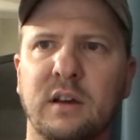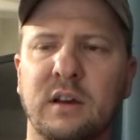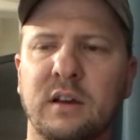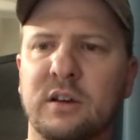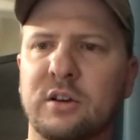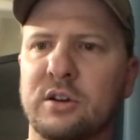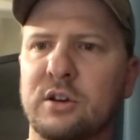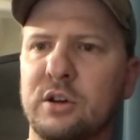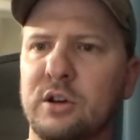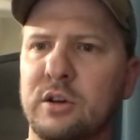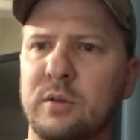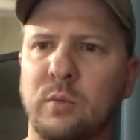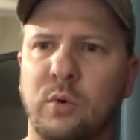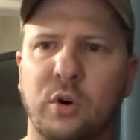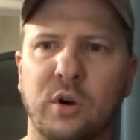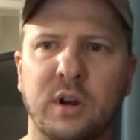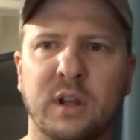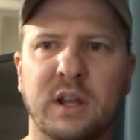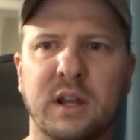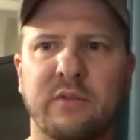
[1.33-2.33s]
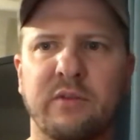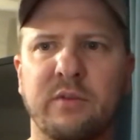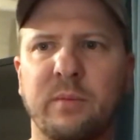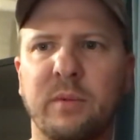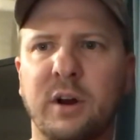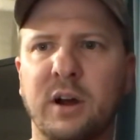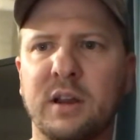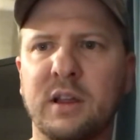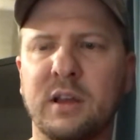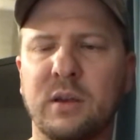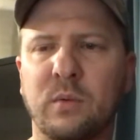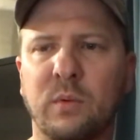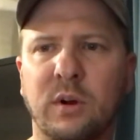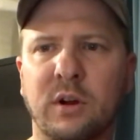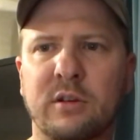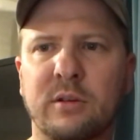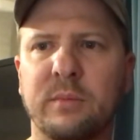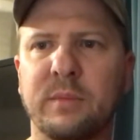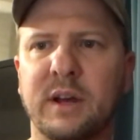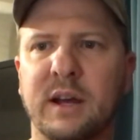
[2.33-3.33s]
Good morning, everybody, and
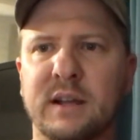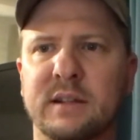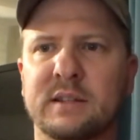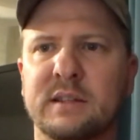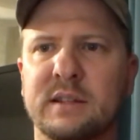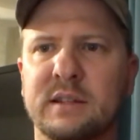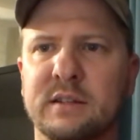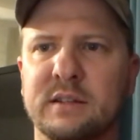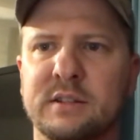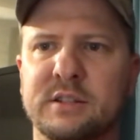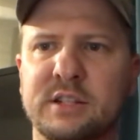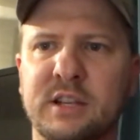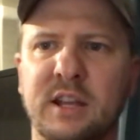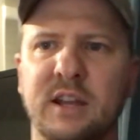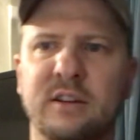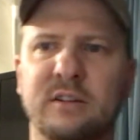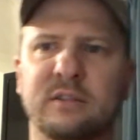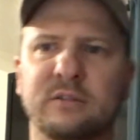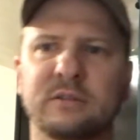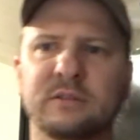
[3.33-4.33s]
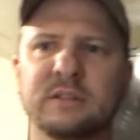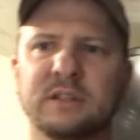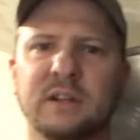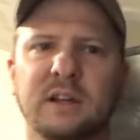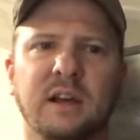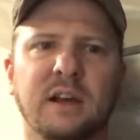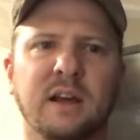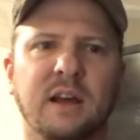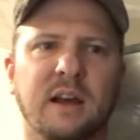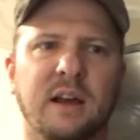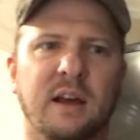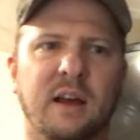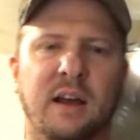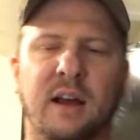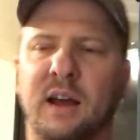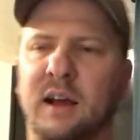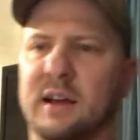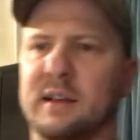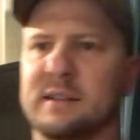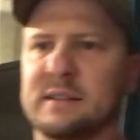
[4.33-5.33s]
welcome back to the channel.
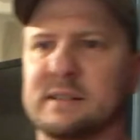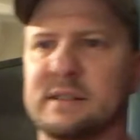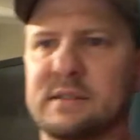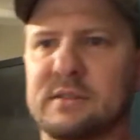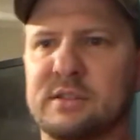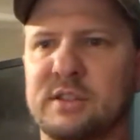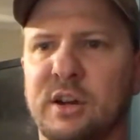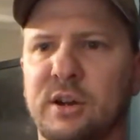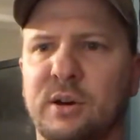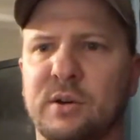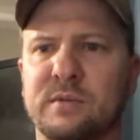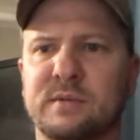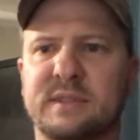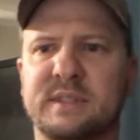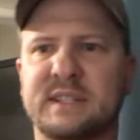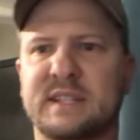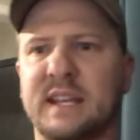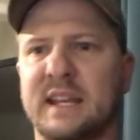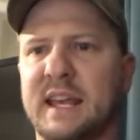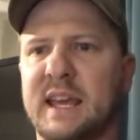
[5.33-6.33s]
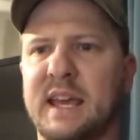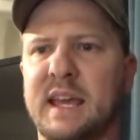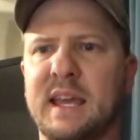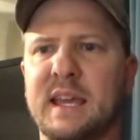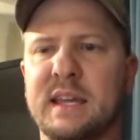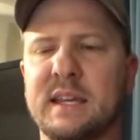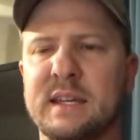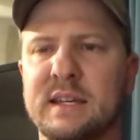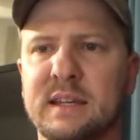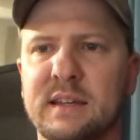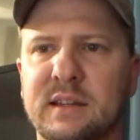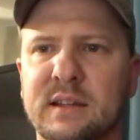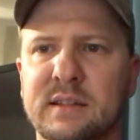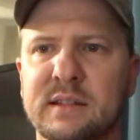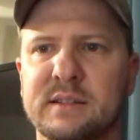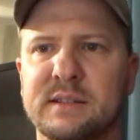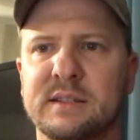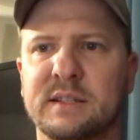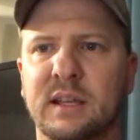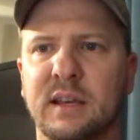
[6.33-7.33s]
So today
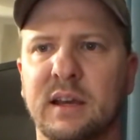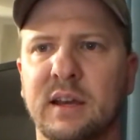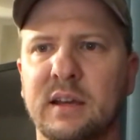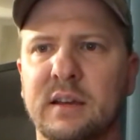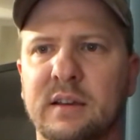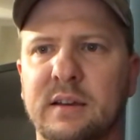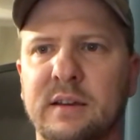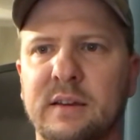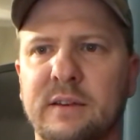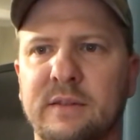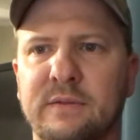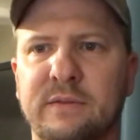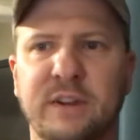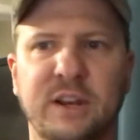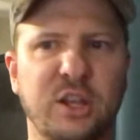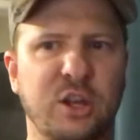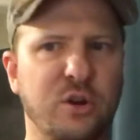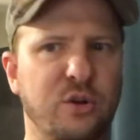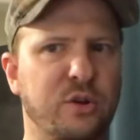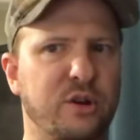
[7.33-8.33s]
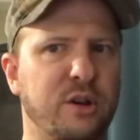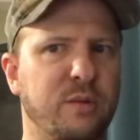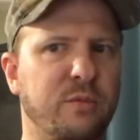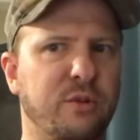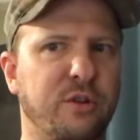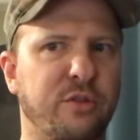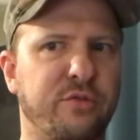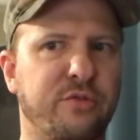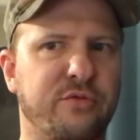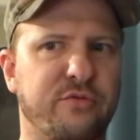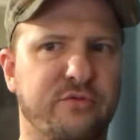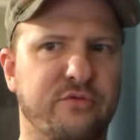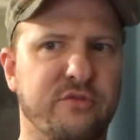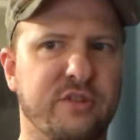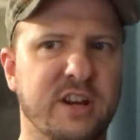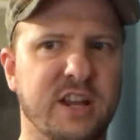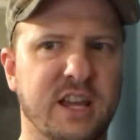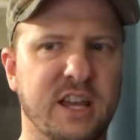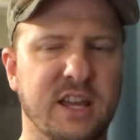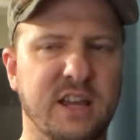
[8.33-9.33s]
is video number
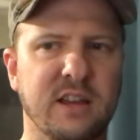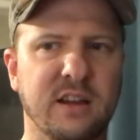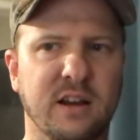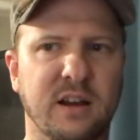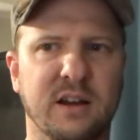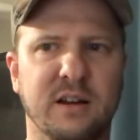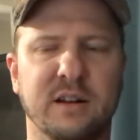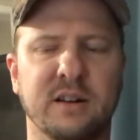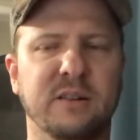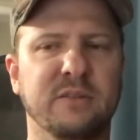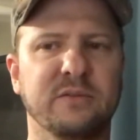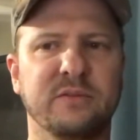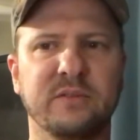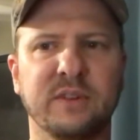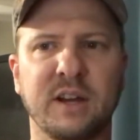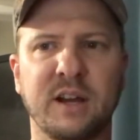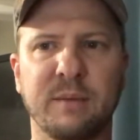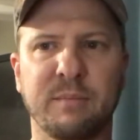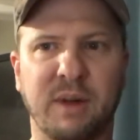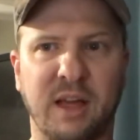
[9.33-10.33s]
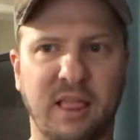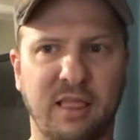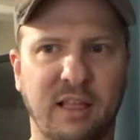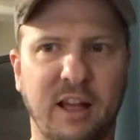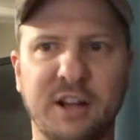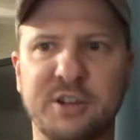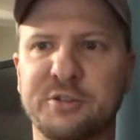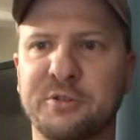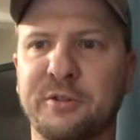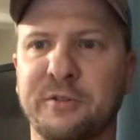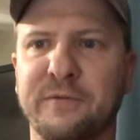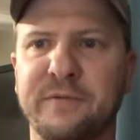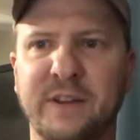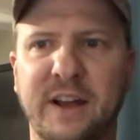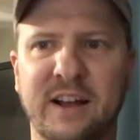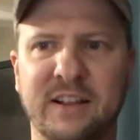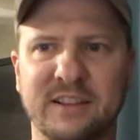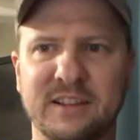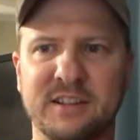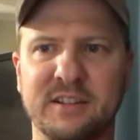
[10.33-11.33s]
3 of my logical
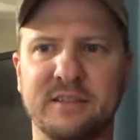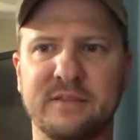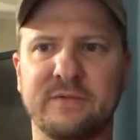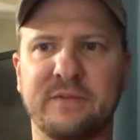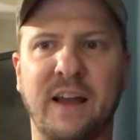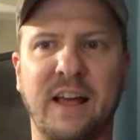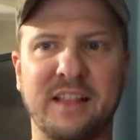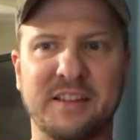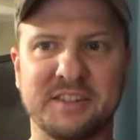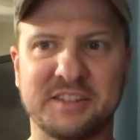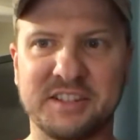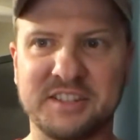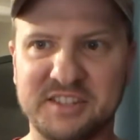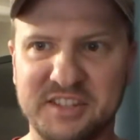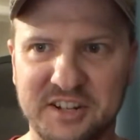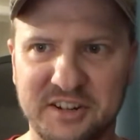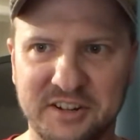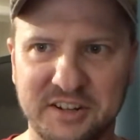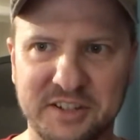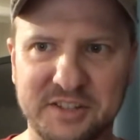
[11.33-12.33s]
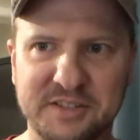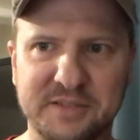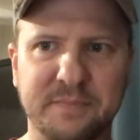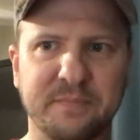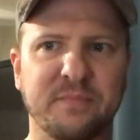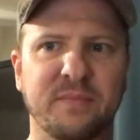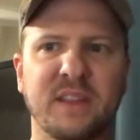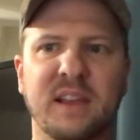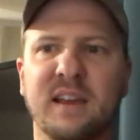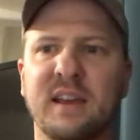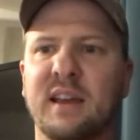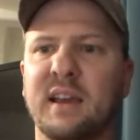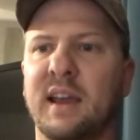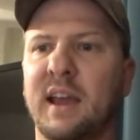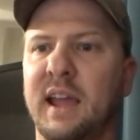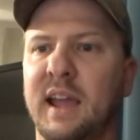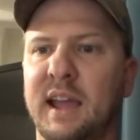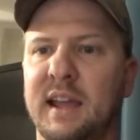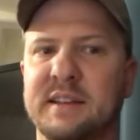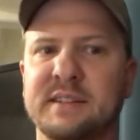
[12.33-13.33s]
fallacy series.
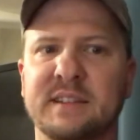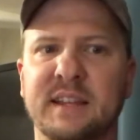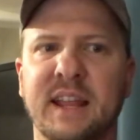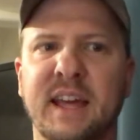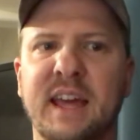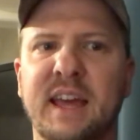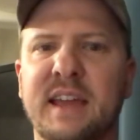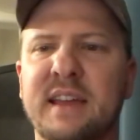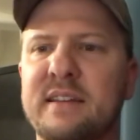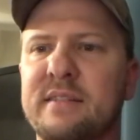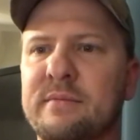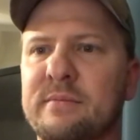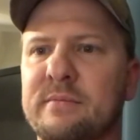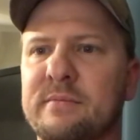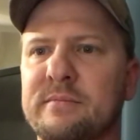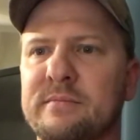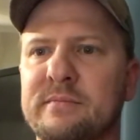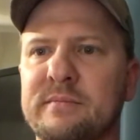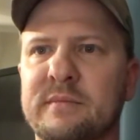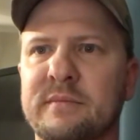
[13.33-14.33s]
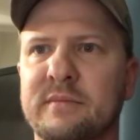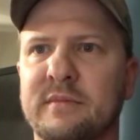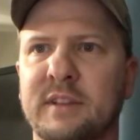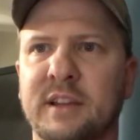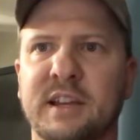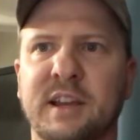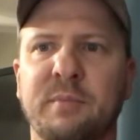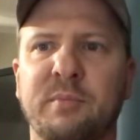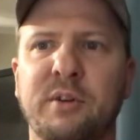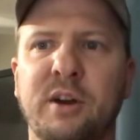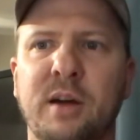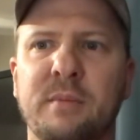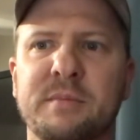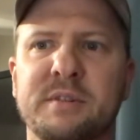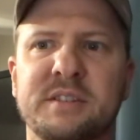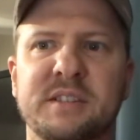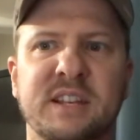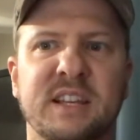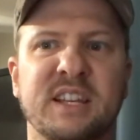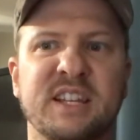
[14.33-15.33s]
And today, like I
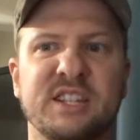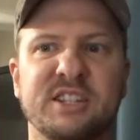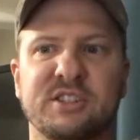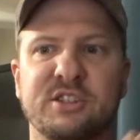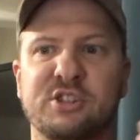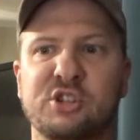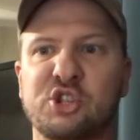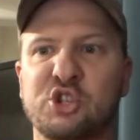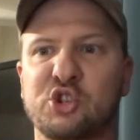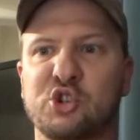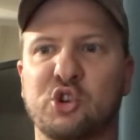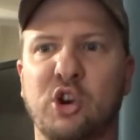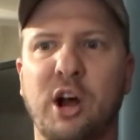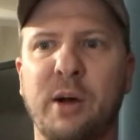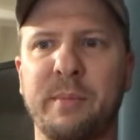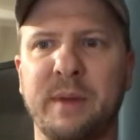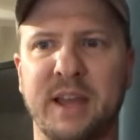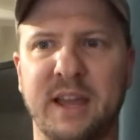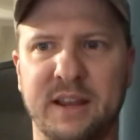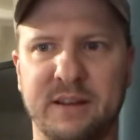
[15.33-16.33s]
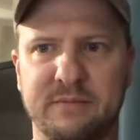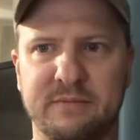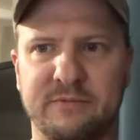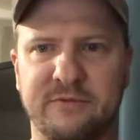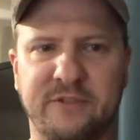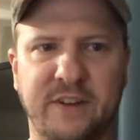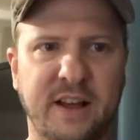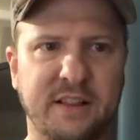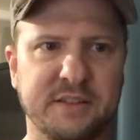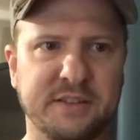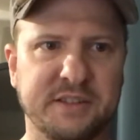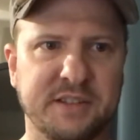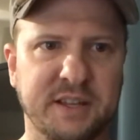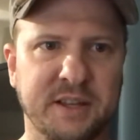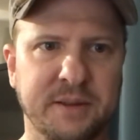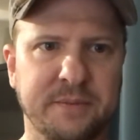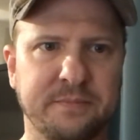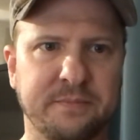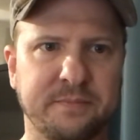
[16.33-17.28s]
promised, is Strawman fallacy.